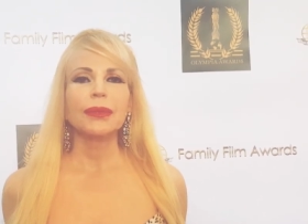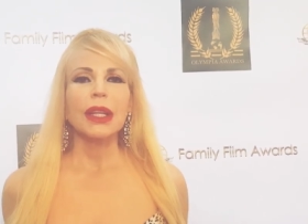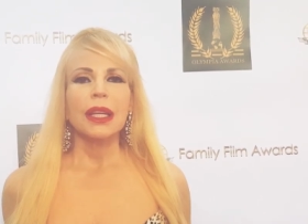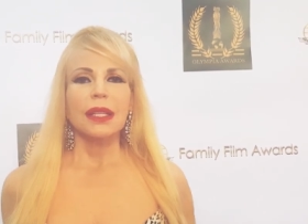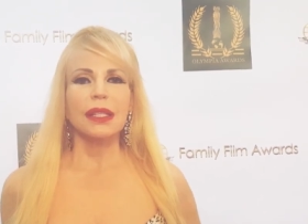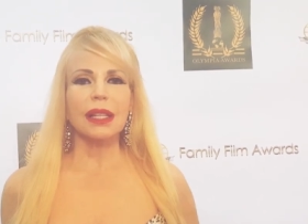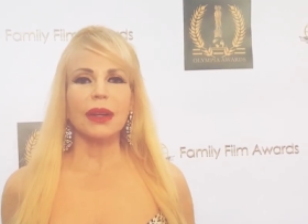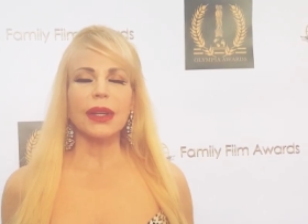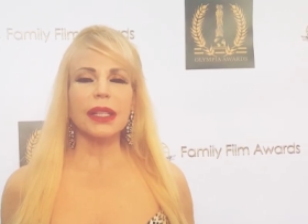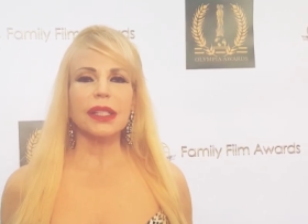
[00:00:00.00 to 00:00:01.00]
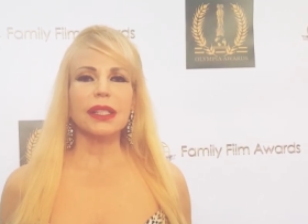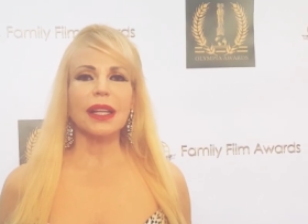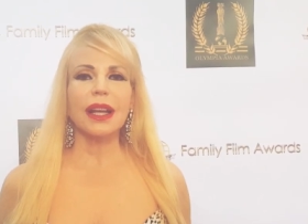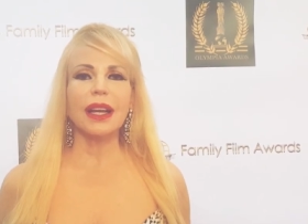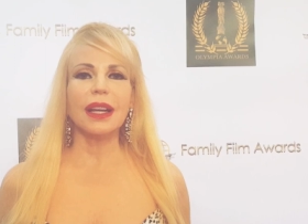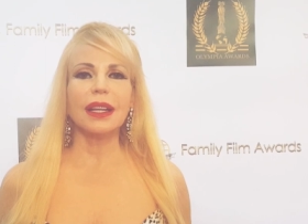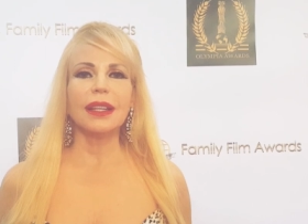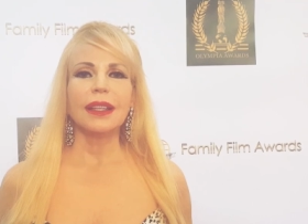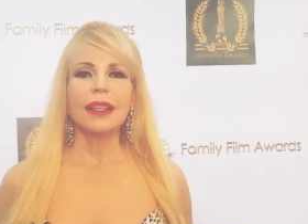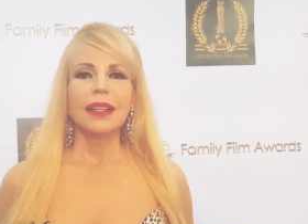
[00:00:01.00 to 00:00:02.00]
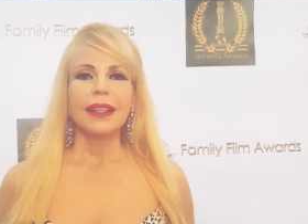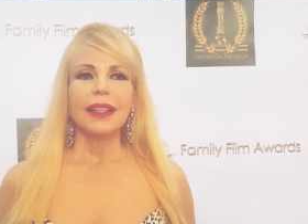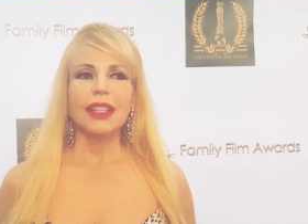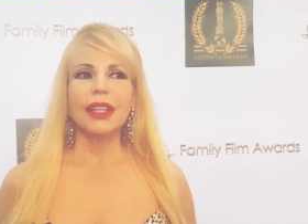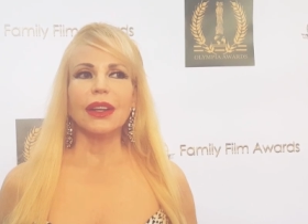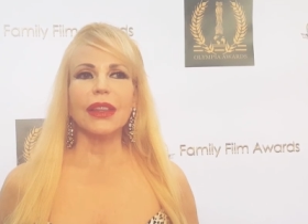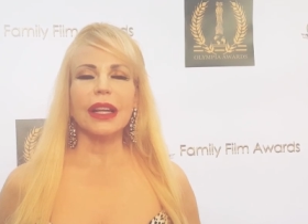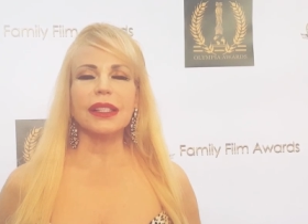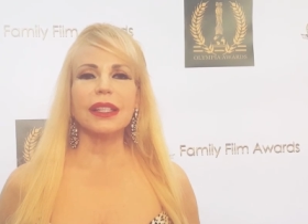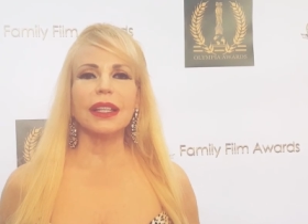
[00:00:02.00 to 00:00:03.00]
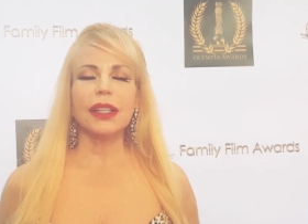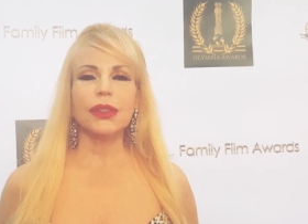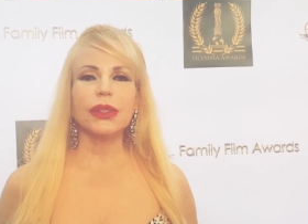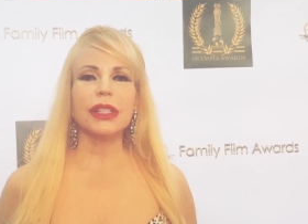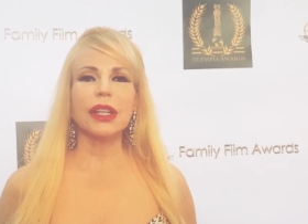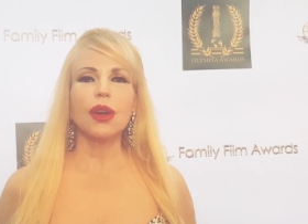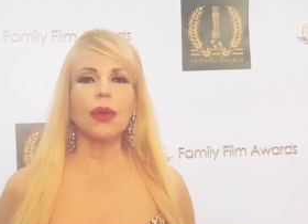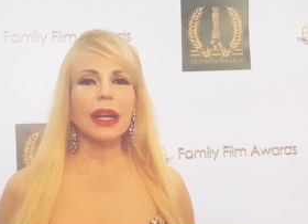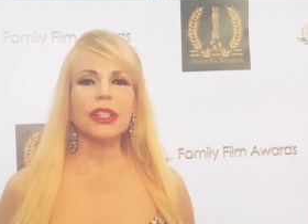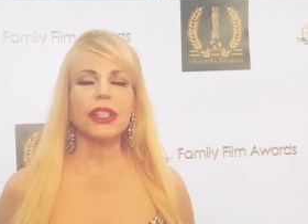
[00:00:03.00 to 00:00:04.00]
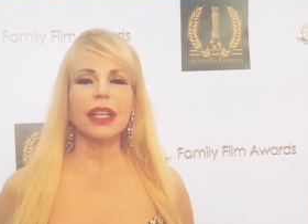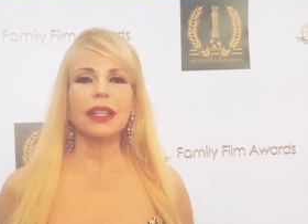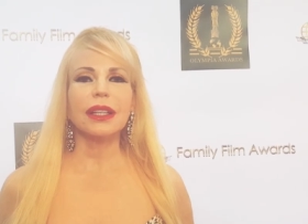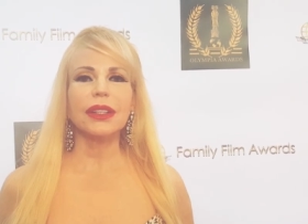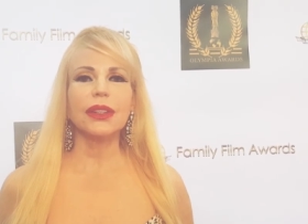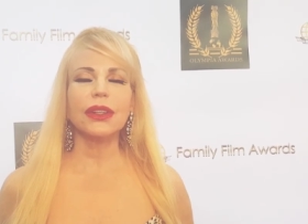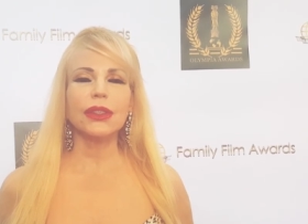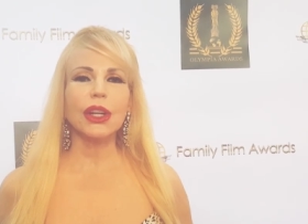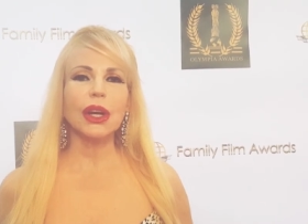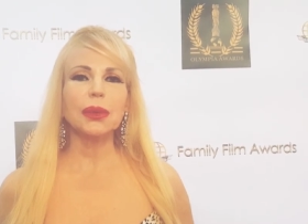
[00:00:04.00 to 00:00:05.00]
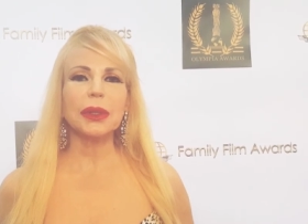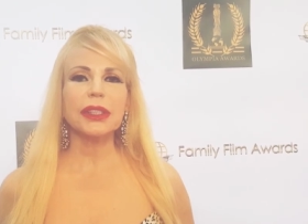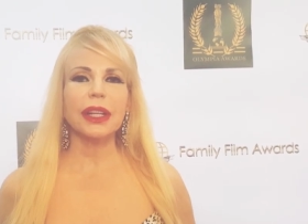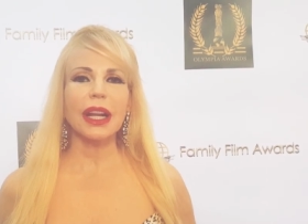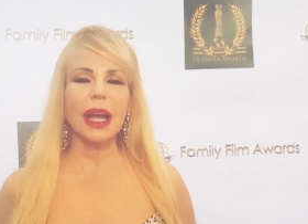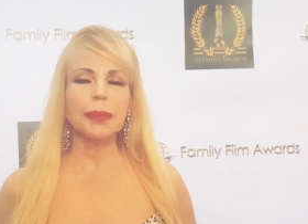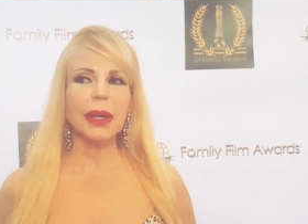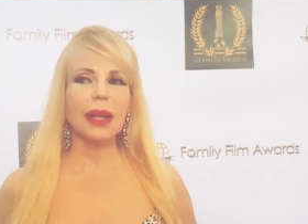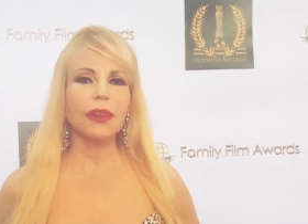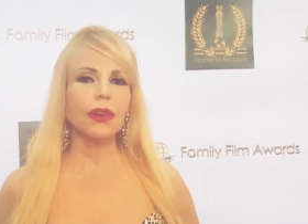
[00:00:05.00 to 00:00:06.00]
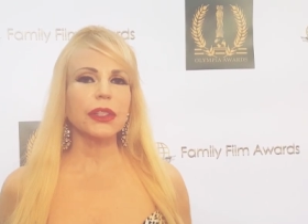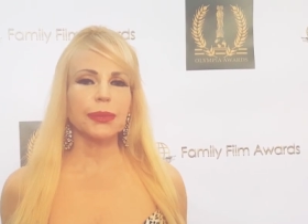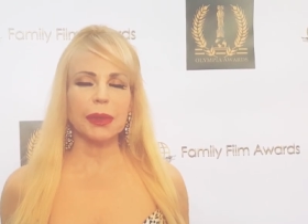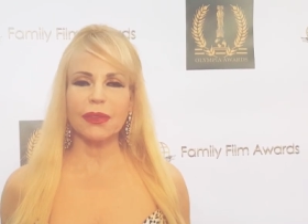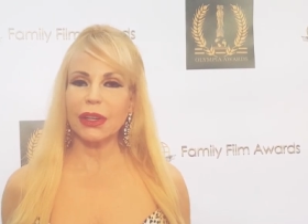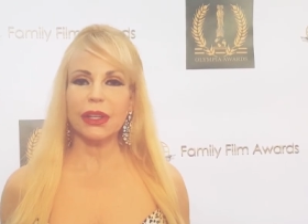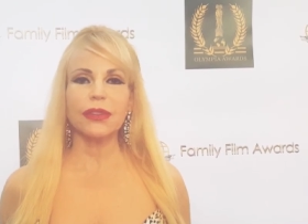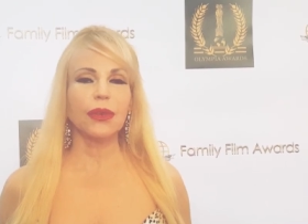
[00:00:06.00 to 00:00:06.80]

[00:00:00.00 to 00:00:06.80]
And so it's, you know, that's an interesting question. You don't know what's going to happen. I've always been very